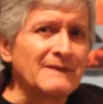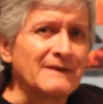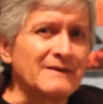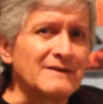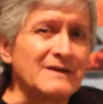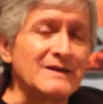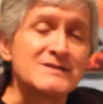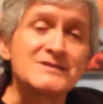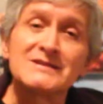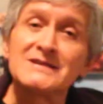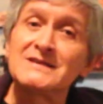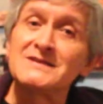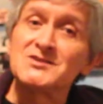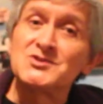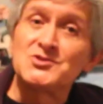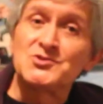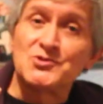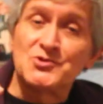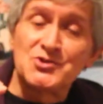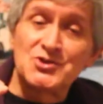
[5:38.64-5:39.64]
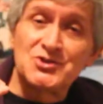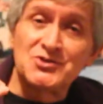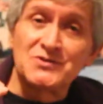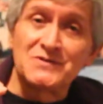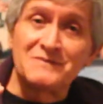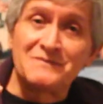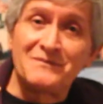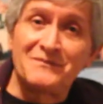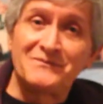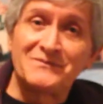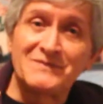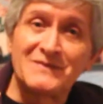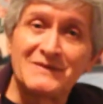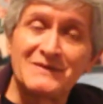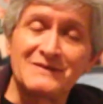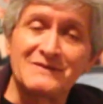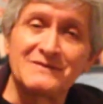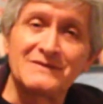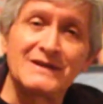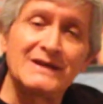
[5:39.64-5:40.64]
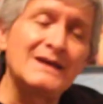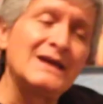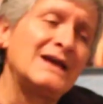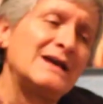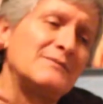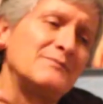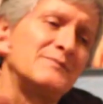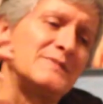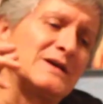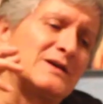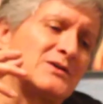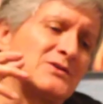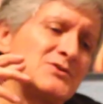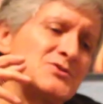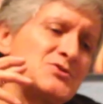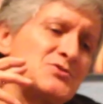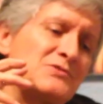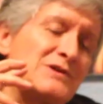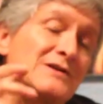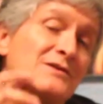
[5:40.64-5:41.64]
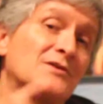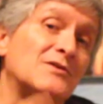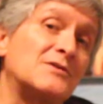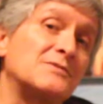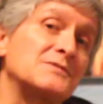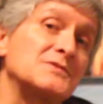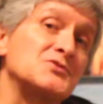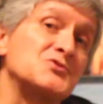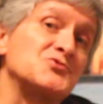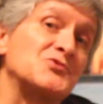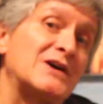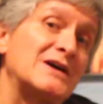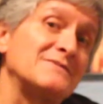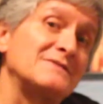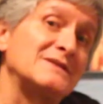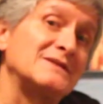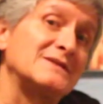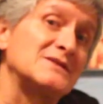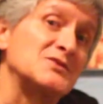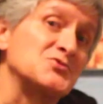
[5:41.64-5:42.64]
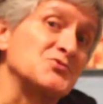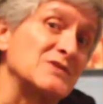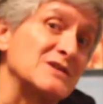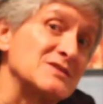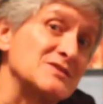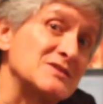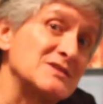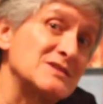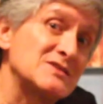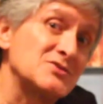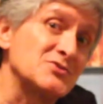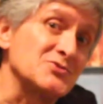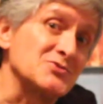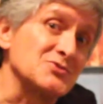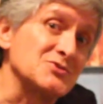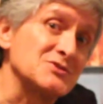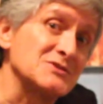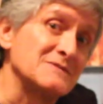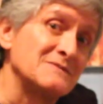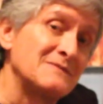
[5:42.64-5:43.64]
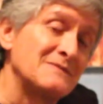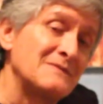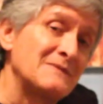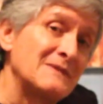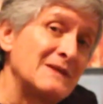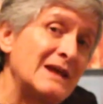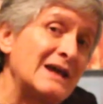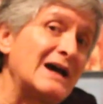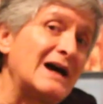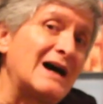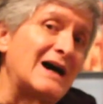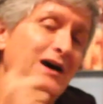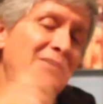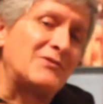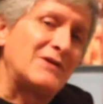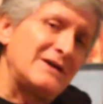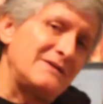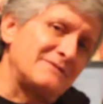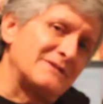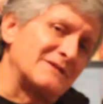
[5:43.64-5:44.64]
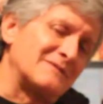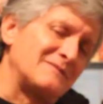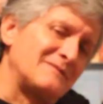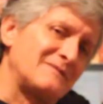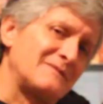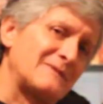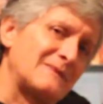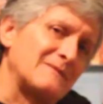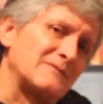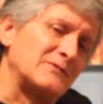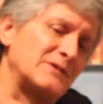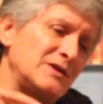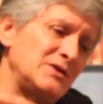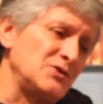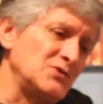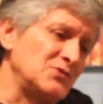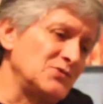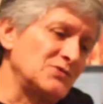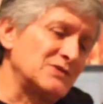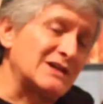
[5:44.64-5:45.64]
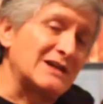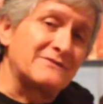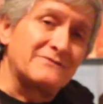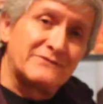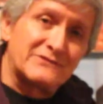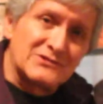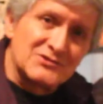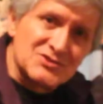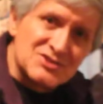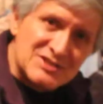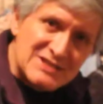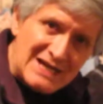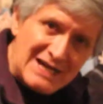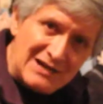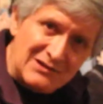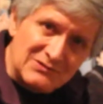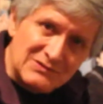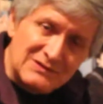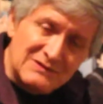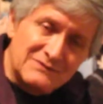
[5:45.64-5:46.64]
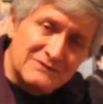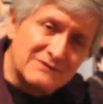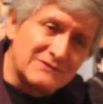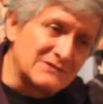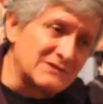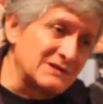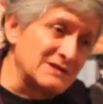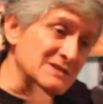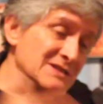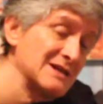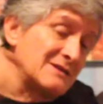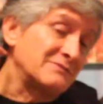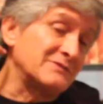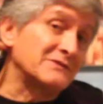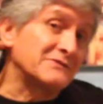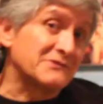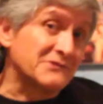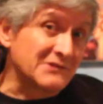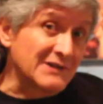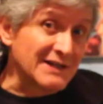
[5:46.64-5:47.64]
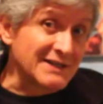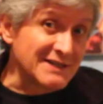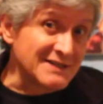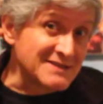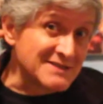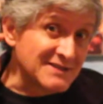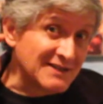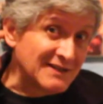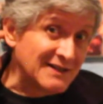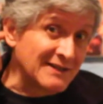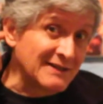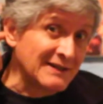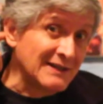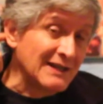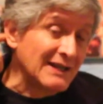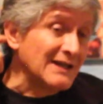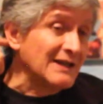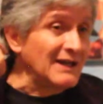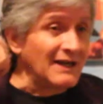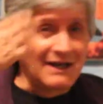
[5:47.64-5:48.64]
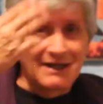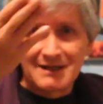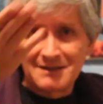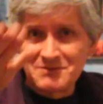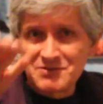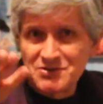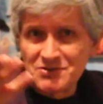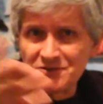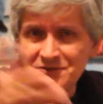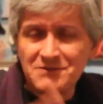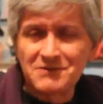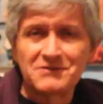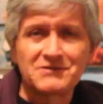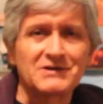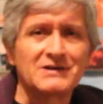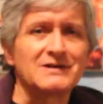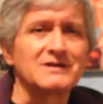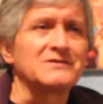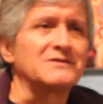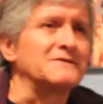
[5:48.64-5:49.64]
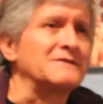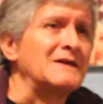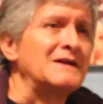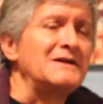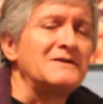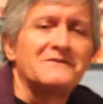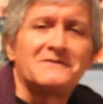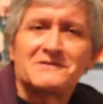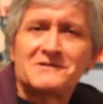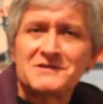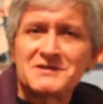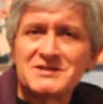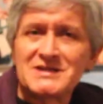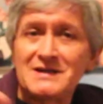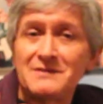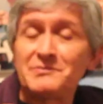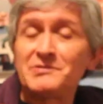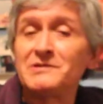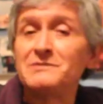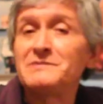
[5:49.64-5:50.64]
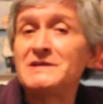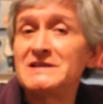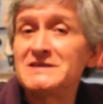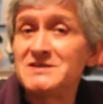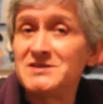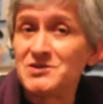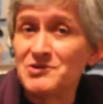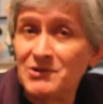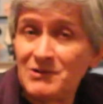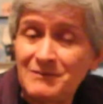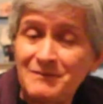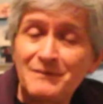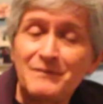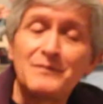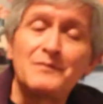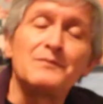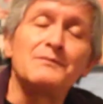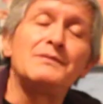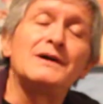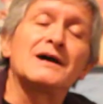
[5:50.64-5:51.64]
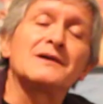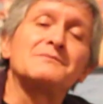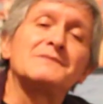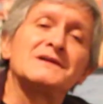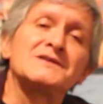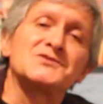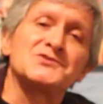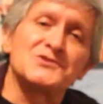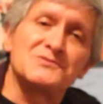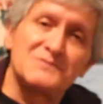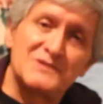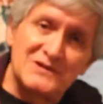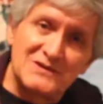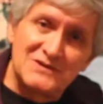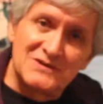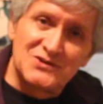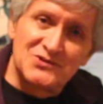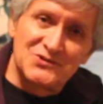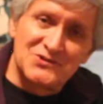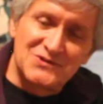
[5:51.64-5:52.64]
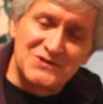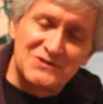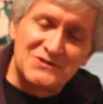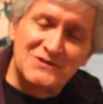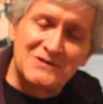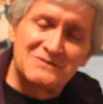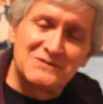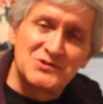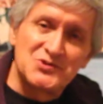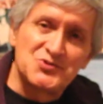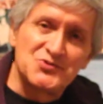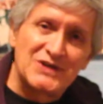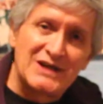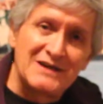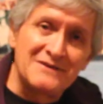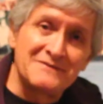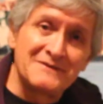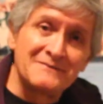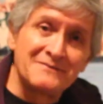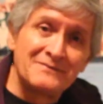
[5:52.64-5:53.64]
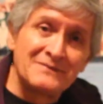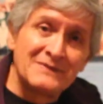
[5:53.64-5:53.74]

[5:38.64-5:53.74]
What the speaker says: It's a distortion, okay? Because you are overdriving the transistors. However, when you do that for sound, for example, for a guitar, and I'm sure you've heard of, for example, BTO, Bachman-Turner overdrive,